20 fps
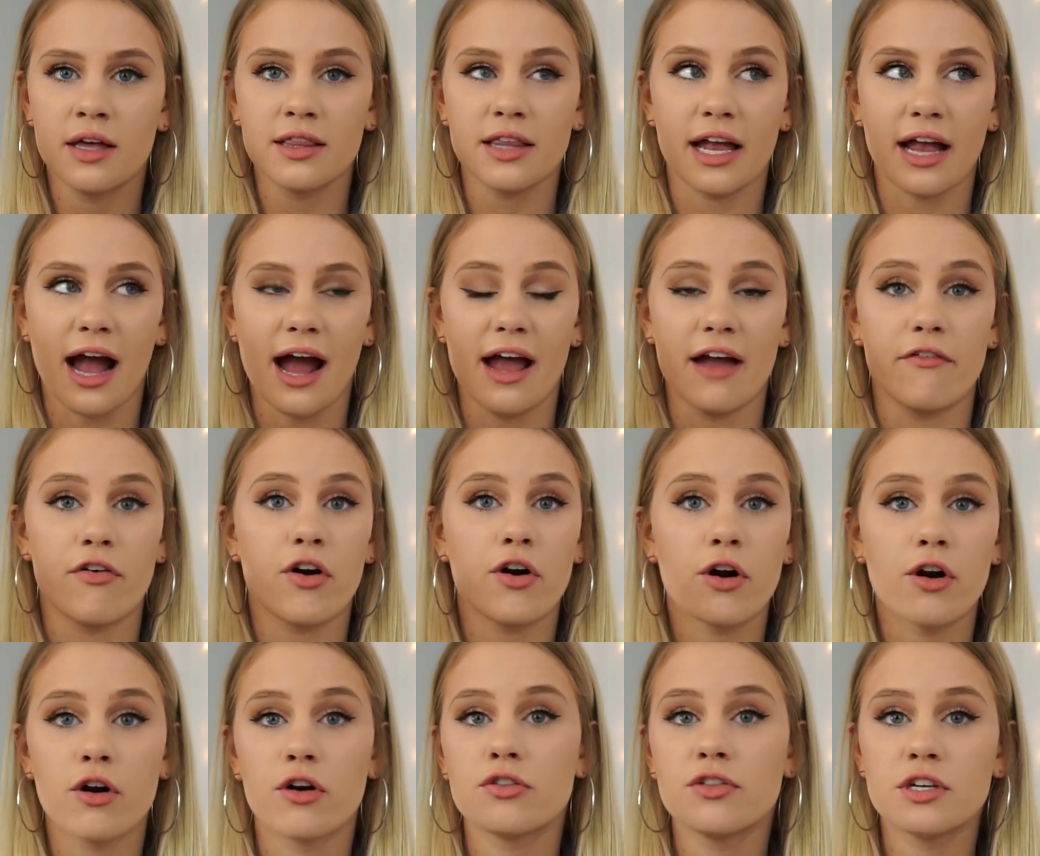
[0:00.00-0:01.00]
Like, I've
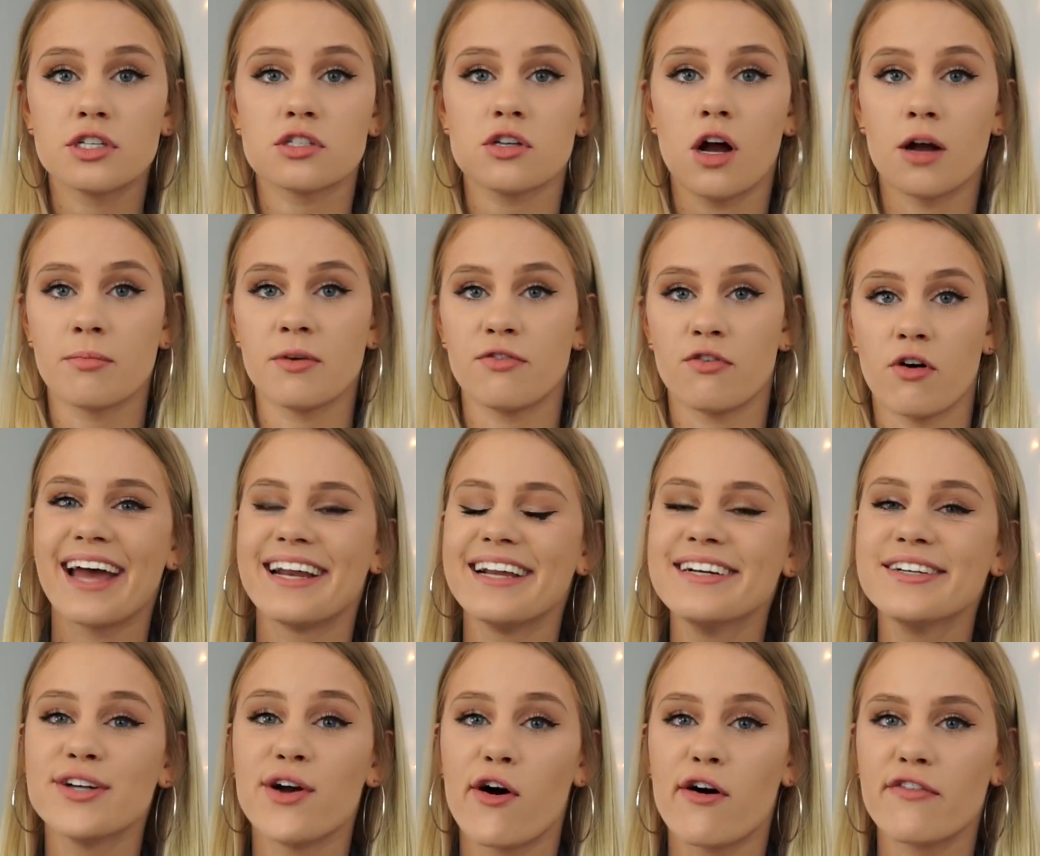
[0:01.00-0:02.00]
heard this song before. I
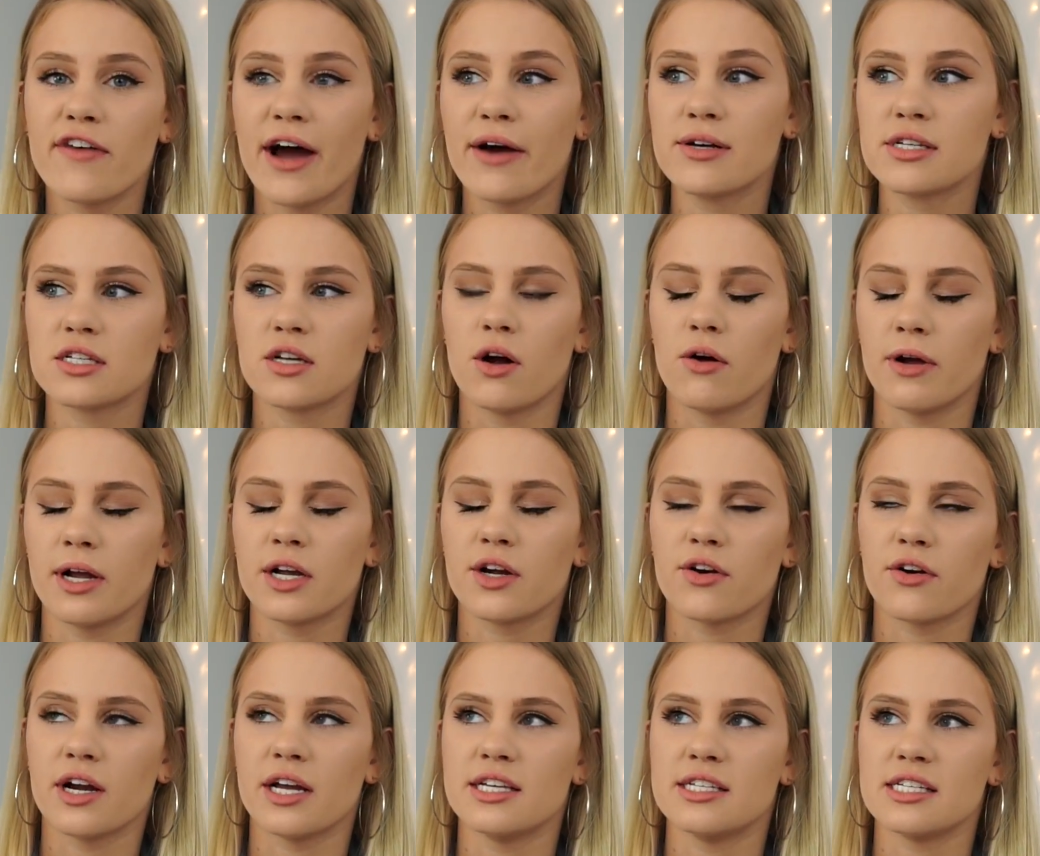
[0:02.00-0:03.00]
didn't know if I was going
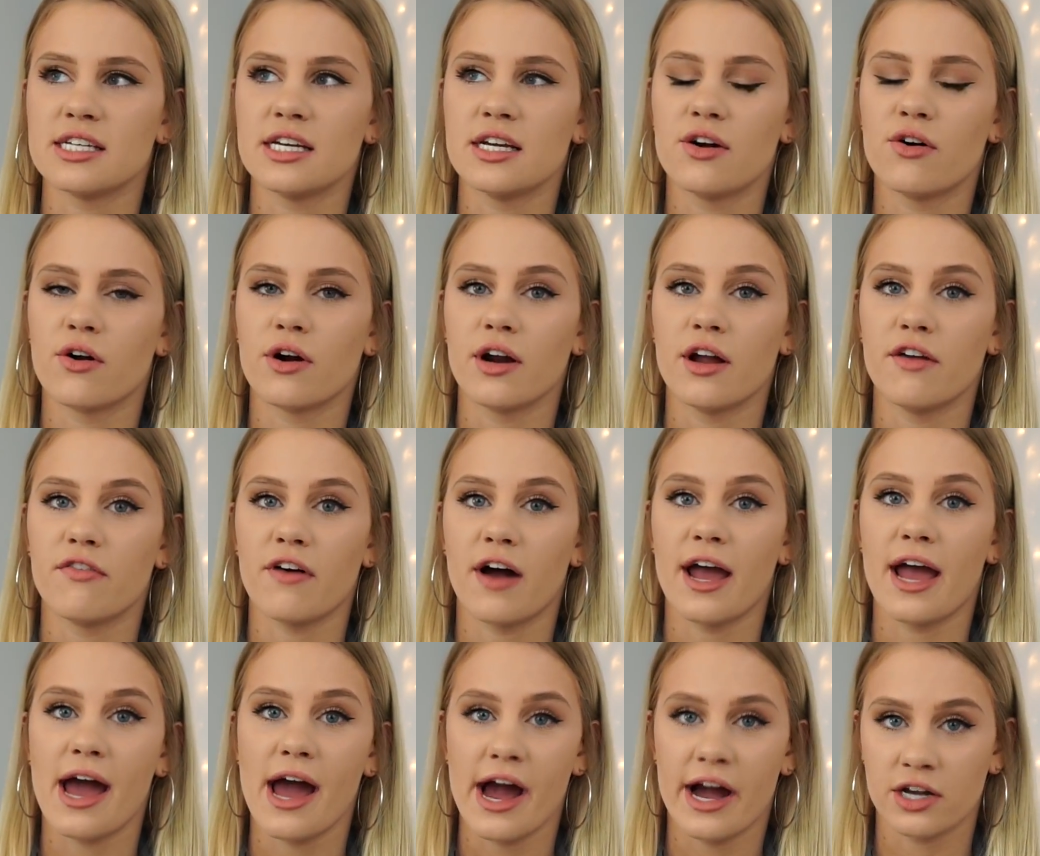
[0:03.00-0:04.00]
crazy or if
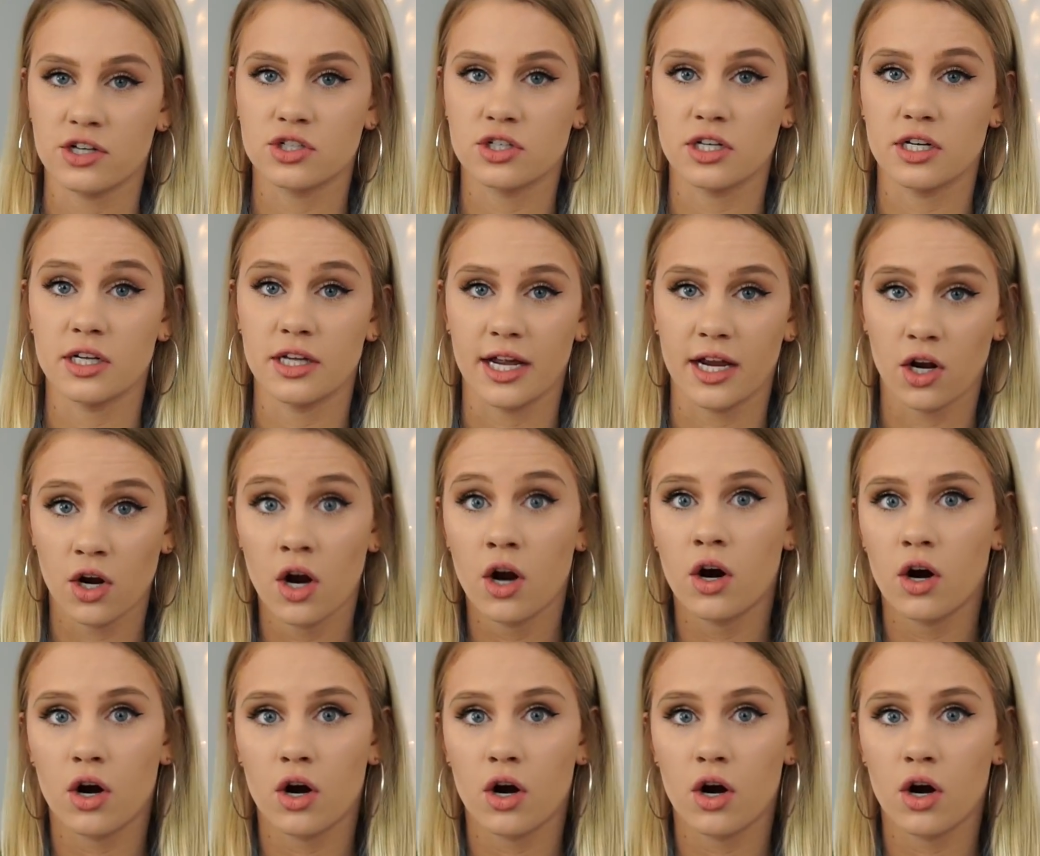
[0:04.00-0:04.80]
I actually, like,